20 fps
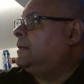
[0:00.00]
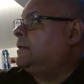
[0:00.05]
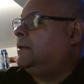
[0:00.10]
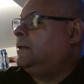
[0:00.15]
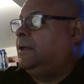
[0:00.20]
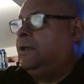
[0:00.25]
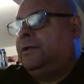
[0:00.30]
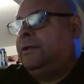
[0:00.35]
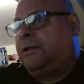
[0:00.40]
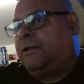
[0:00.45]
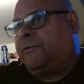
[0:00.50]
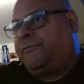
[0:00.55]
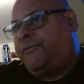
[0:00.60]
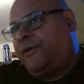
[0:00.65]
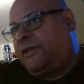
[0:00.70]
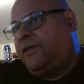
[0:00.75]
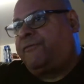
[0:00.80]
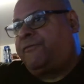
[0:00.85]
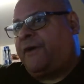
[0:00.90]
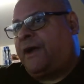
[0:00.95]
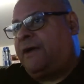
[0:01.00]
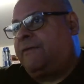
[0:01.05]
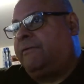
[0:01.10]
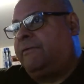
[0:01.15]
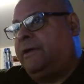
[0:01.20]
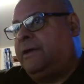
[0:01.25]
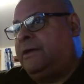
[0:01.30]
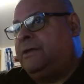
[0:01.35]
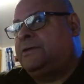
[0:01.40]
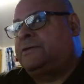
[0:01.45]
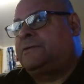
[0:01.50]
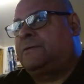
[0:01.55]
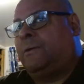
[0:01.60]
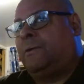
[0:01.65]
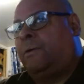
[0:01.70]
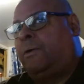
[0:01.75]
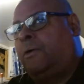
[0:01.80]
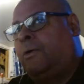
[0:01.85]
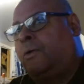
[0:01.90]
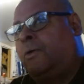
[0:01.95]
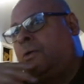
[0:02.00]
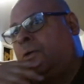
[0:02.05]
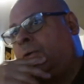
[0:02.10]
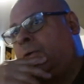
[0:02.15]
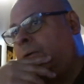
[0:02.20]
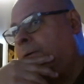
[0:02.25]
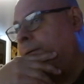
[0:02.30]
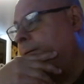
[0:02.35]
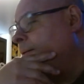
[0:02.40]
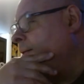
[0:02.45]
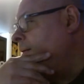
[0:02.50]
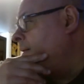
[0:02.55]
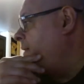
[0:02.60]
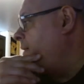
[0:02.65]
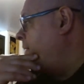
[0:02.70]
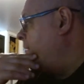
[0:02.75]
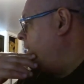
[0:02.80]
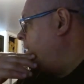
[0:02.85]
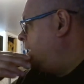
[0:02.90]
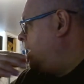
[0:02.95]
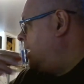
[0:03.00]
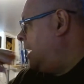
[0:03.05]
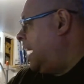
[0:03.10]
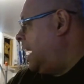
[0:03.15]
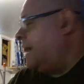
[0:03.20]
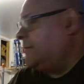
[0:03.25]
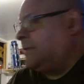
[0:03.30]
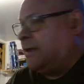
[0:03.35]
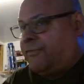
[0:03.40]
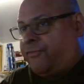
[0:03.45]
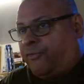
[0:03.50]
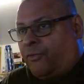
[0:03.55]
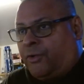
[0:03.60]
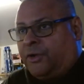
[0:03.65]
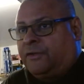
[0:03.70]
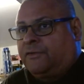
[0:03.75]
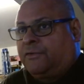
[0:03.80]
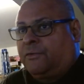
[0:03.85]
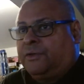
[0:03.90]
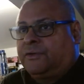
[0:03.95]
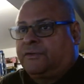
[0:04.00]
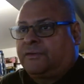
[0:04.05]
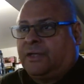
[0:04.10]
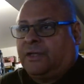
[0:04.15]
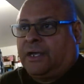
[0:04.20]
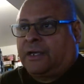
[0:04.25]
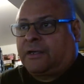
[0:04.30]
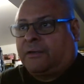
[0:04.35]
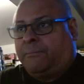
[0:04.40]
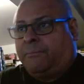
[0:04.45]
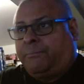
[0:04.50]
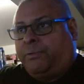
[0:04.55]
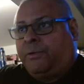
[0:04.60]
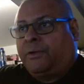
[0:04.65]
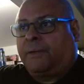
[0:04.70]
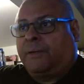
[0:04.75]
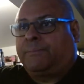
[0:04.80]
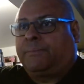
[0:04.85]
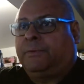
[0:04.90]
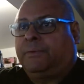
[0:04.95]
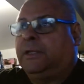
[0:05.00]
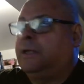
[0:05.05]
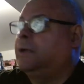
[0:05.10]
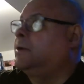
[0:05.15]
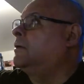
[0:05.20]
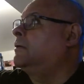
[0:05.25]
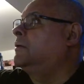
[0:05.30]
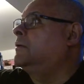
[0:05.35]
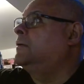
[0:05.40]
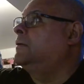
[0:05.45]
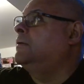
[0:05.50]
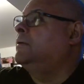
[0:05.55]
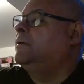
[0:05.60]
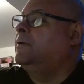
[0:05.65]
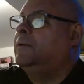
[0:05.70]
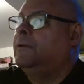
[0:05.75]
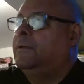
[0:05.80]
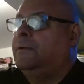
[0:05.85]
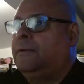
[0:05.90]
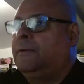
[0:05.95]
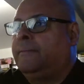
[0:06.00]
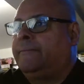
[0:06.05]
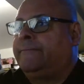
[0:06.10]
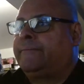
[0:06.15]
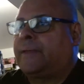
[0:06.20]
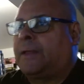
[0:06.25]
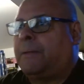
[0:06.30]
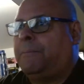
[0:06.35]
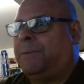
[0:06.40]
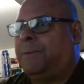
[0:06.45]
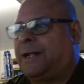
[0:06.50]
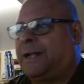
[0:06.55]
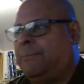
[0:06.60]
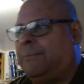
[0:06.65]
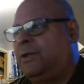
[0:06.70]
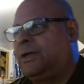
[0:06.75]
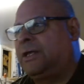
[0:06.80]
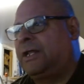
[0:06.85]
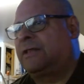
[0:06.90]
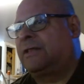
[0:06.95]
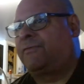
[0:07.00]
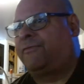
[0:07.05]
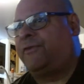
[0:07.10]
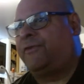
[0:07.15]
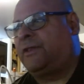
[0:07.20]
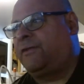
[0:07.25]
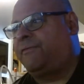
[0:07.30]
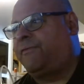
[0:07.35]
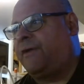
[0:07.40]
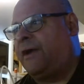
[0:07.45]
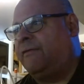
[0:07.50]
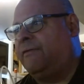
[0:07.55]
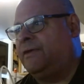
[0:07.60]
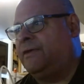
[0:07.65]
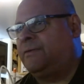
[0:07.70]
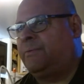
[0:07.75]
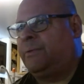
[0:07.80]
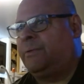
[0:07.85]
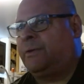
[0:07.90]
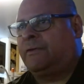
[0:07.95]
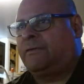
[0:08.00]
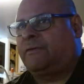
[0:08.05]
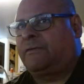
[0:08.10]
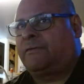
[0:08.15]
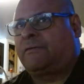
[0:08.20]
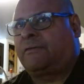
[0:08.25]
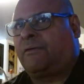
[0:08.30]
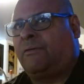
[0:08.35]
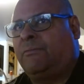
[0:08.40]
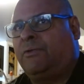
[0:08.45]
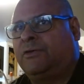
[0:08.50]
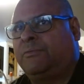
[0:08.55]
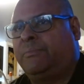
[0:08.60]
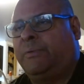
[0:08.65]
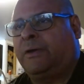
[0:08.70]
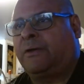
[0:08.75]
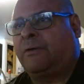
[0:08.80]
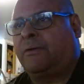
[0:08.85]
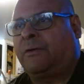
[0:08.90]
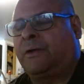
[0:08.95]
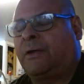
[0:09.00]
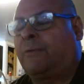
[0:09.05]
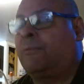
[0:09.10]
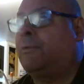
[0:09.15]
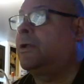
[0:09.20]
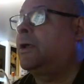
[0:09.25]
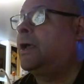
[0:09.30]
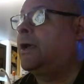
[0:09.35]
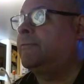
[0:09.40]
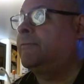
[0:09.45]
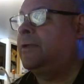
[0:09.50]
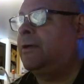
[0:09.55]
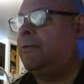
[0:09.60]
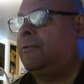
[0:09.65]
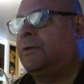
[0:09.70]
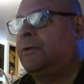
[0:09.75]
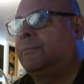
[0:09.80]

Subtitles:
either 55-inch or I have that 42-inch that I can put up there. But I'm looking at the 55-inch because it's so much bigger, and I want to have that one up